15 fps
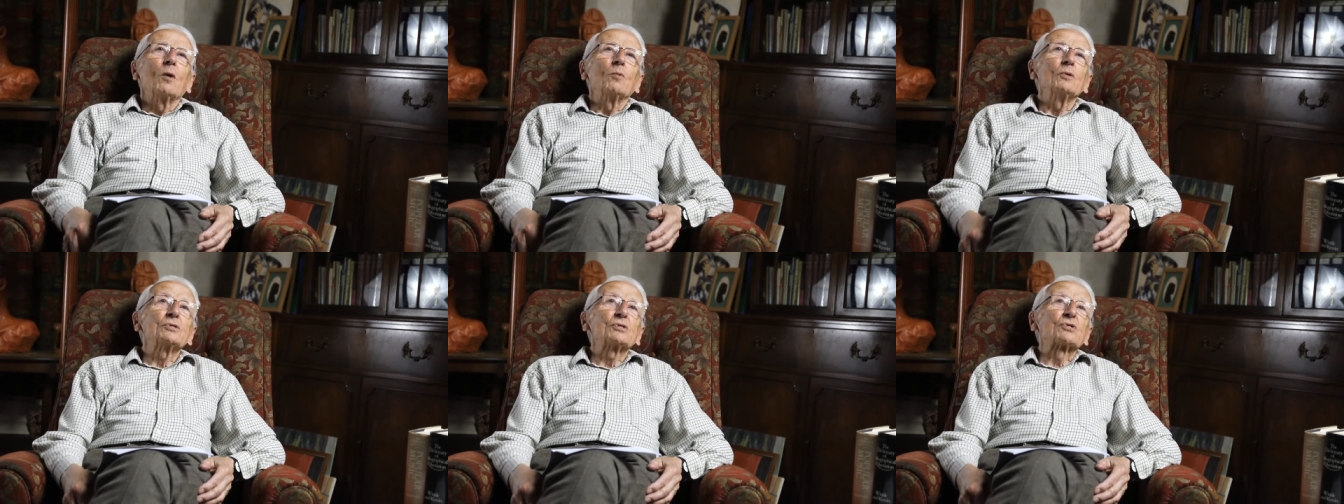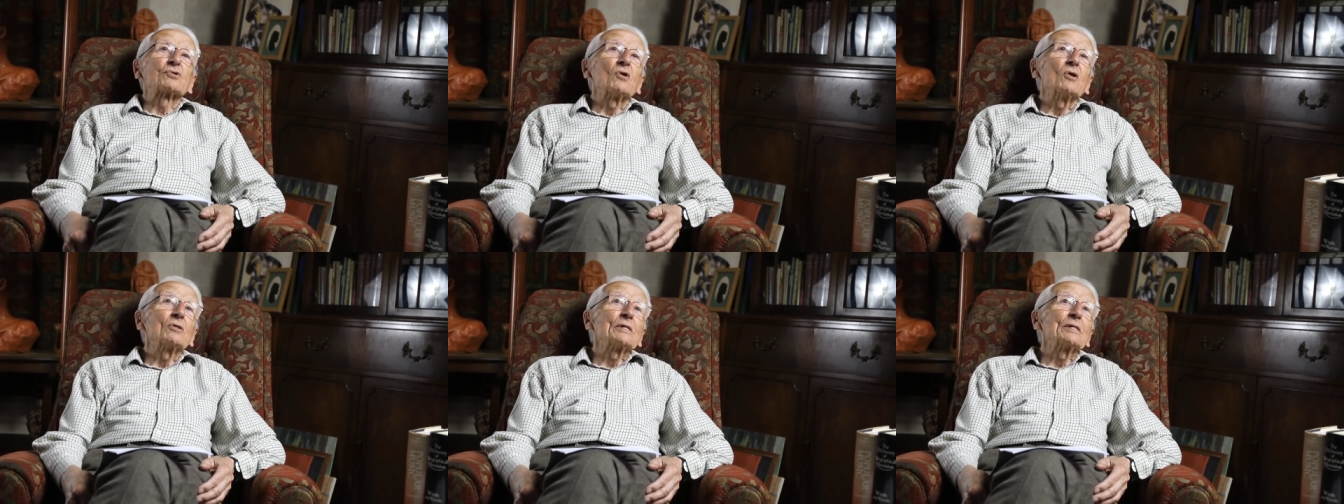was
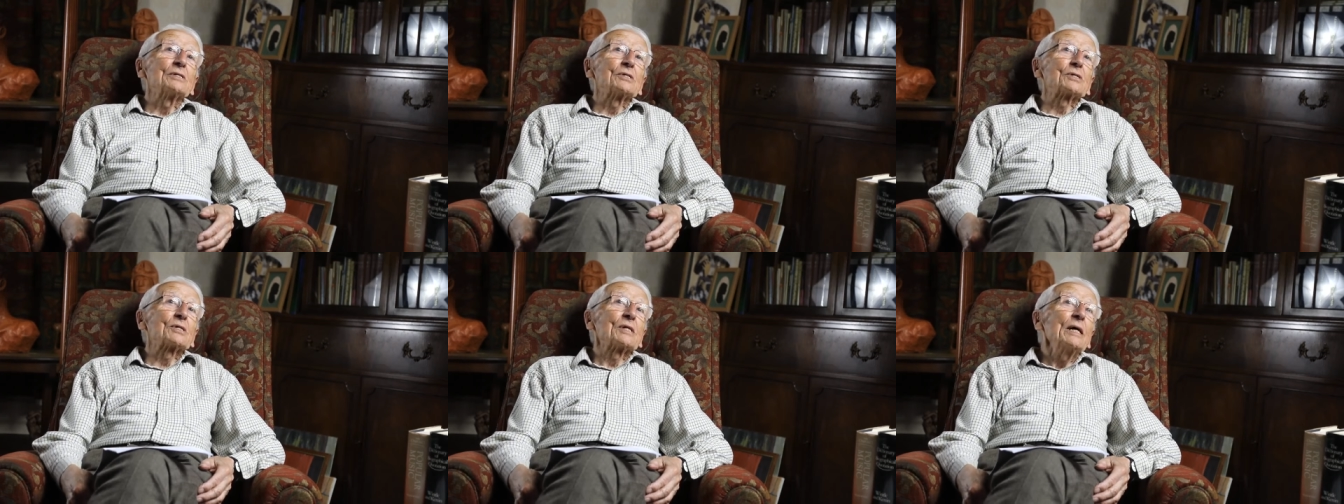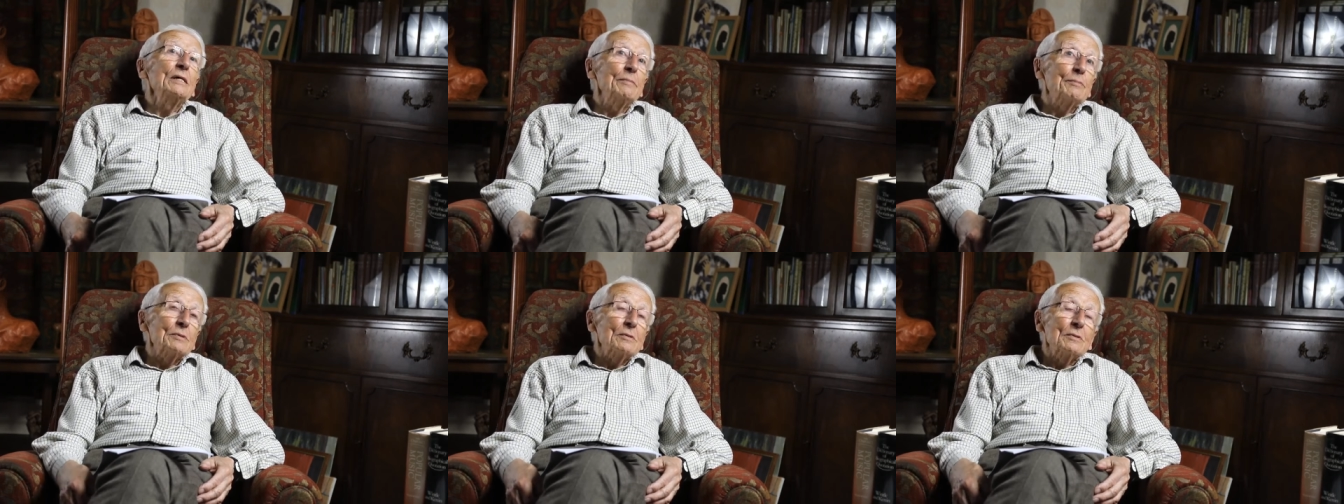strong and
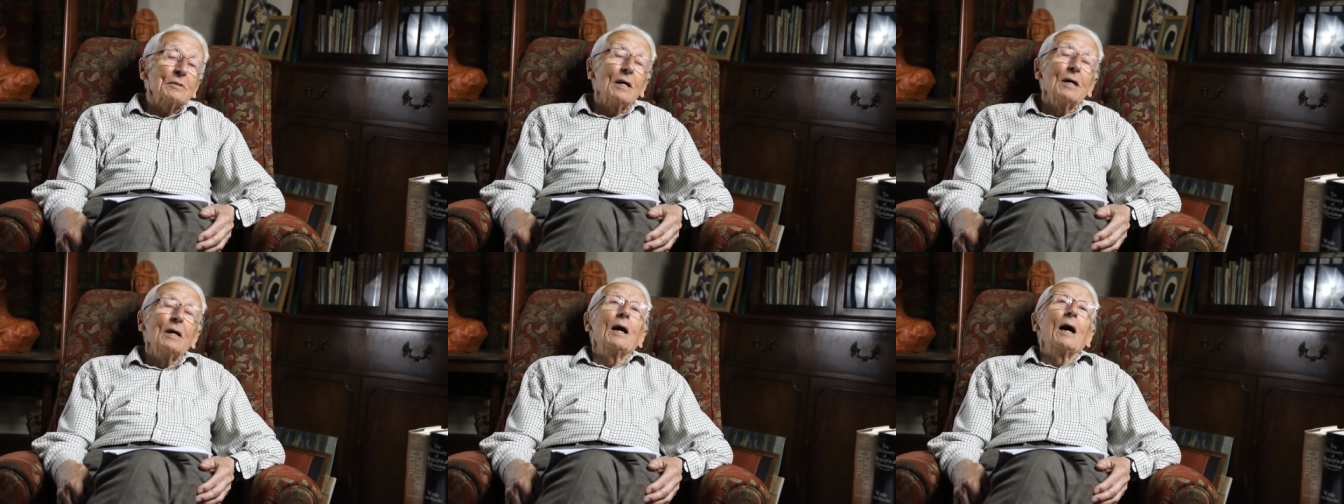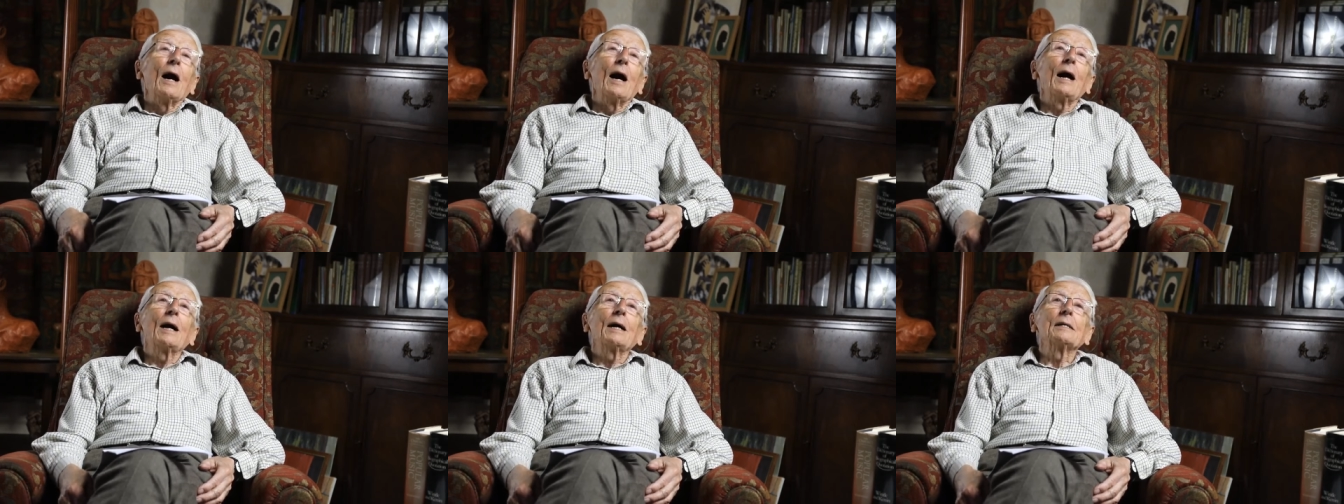stable
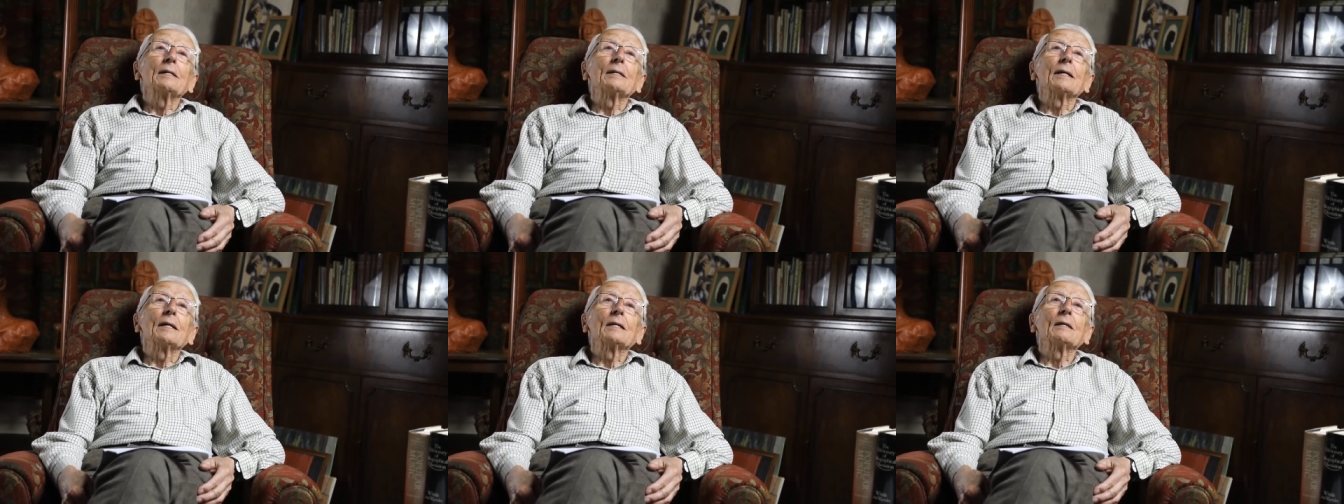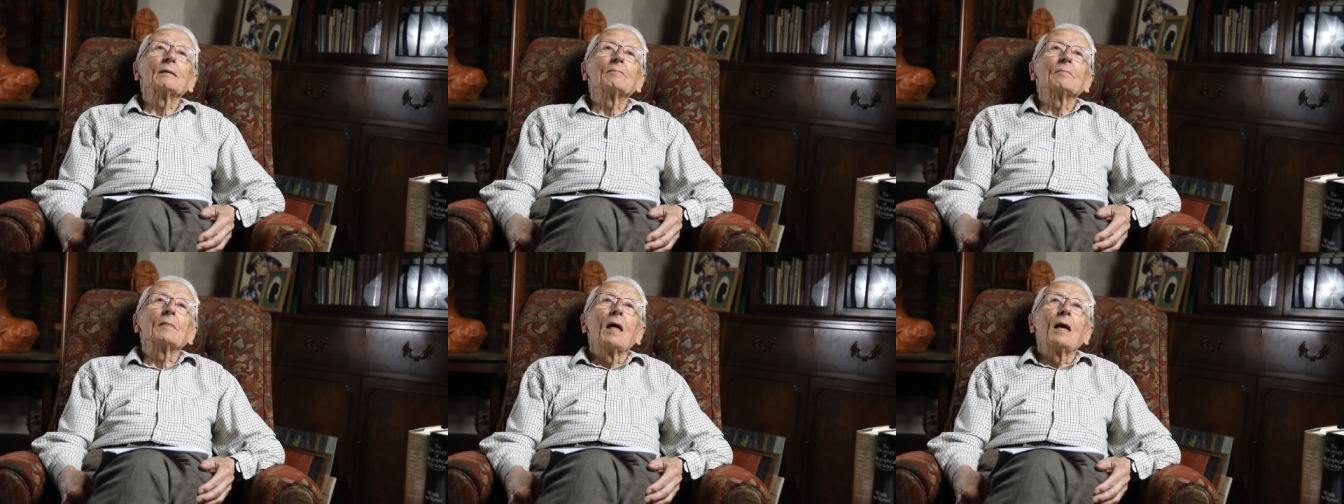and
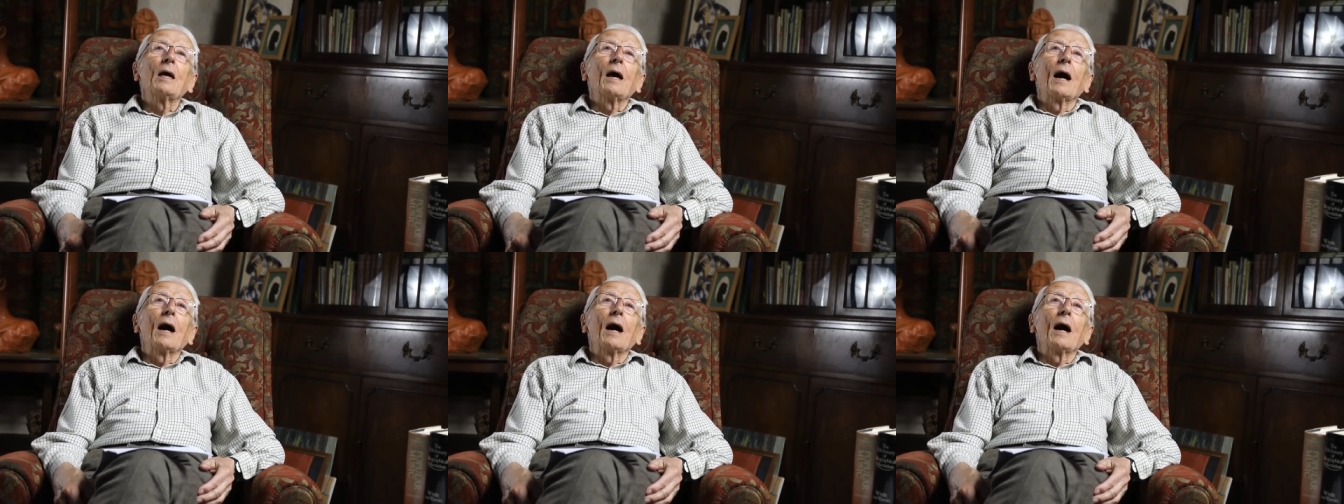um,